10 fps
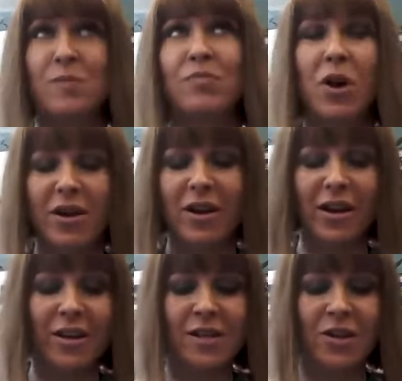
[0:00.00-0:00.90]

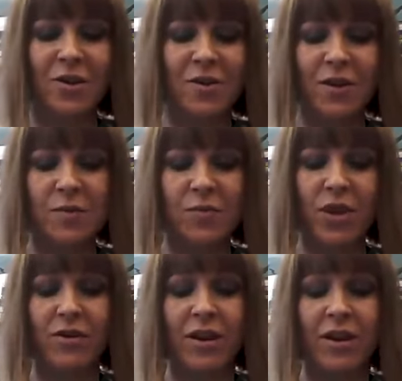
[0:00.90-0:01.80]
exploded and continues to
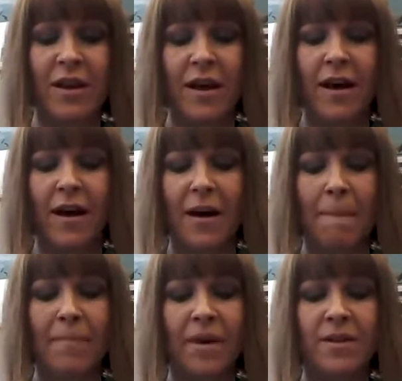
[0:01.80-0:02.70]
explode.
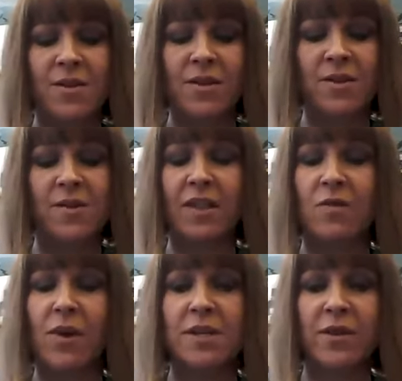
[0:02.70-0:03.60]
And students, like
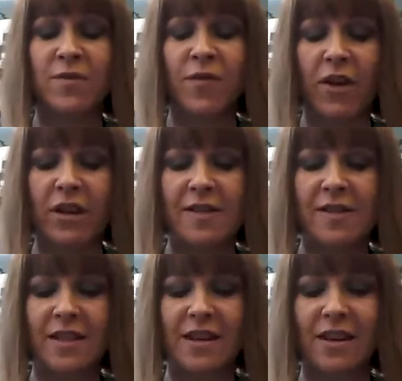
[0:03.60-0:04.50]
the rest of us, fall
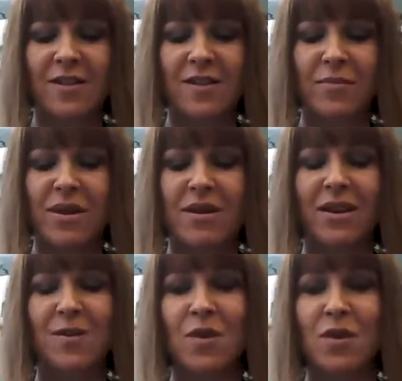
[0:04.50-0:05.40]
easily into being
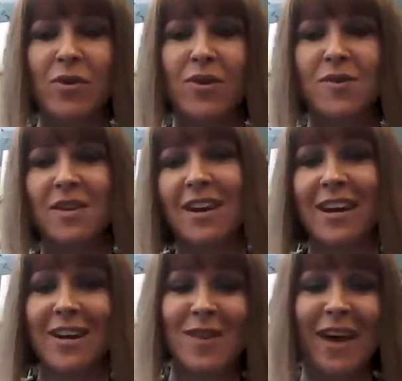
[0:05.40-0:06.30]
consumers and
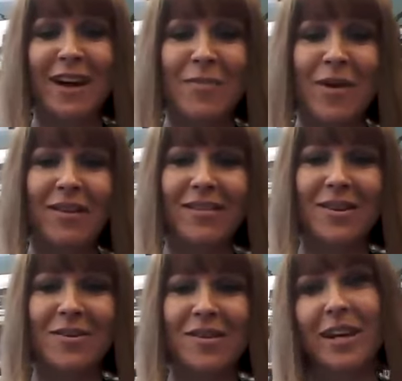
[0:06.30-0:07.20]
getting excited about
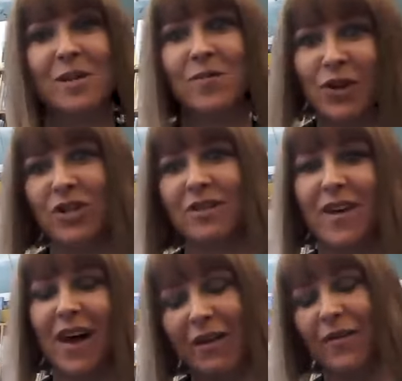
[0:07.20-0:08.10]
the latest version
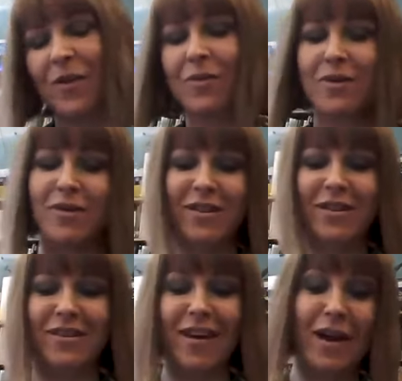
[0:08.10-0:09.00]
of the iPhone or
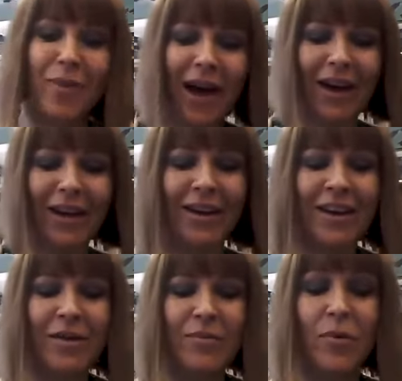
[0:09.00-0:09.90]
the iPad.
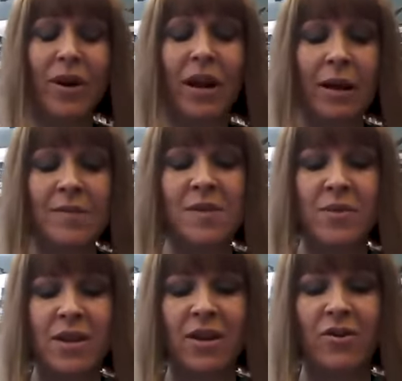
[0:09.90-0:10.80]
But when it comes to
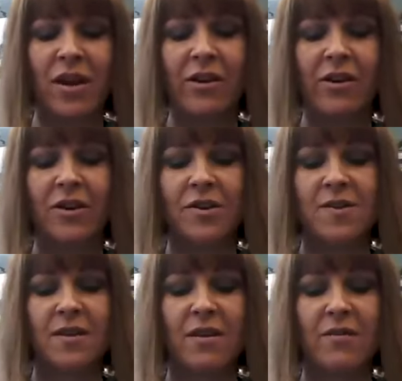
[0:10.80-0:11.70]
being creators
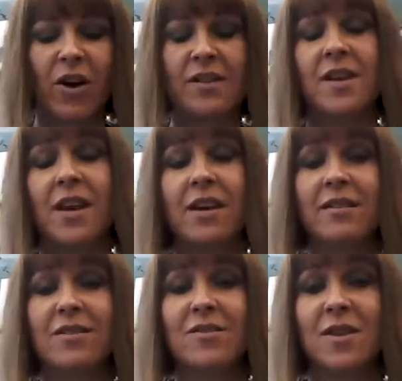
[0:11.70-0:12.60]
of content
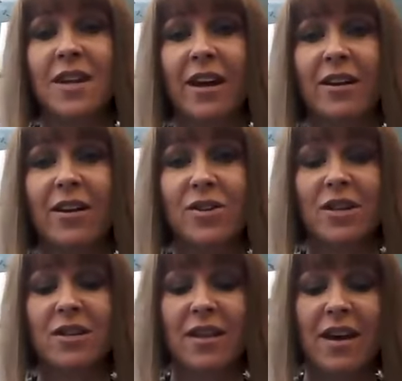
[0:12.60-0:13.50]
using
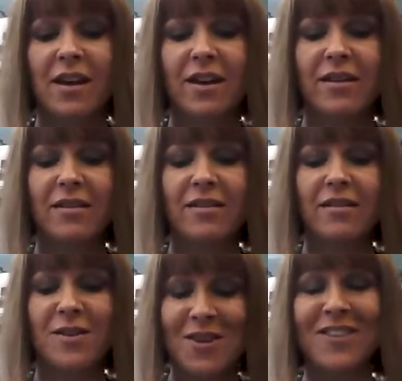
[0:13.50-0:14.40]
technology, they
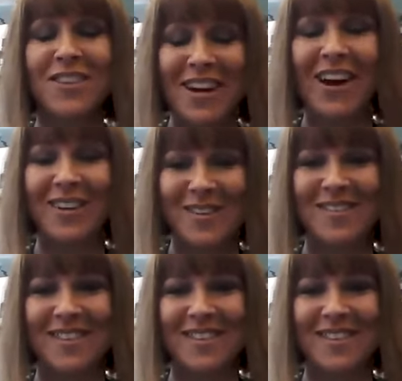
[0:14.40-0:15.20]
still need us,